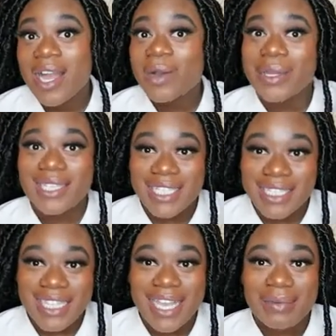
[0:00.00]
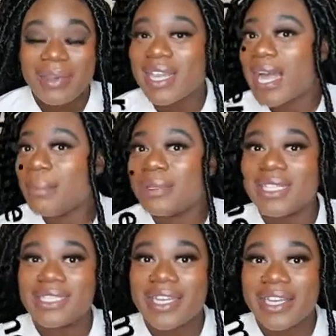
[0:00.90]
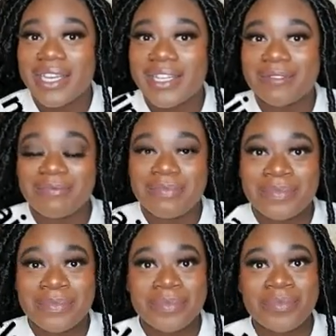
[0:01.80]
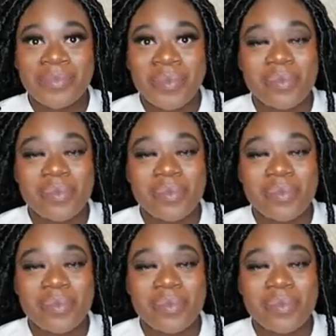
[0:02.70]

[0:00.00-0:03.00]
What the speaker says: Quick disclaimer, gotta put this out here. I